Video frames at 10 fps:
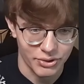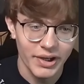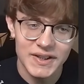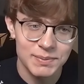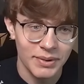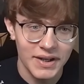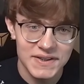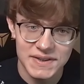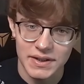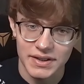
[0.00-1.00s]

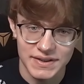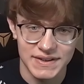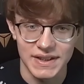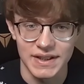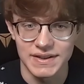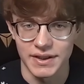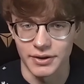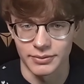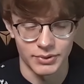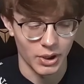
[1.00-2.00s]
Express, C
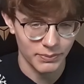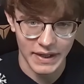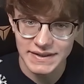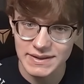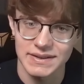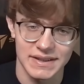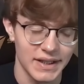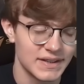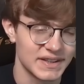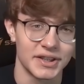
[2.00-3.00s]
tier. Nope, that's
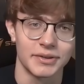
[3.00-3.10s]
C tier.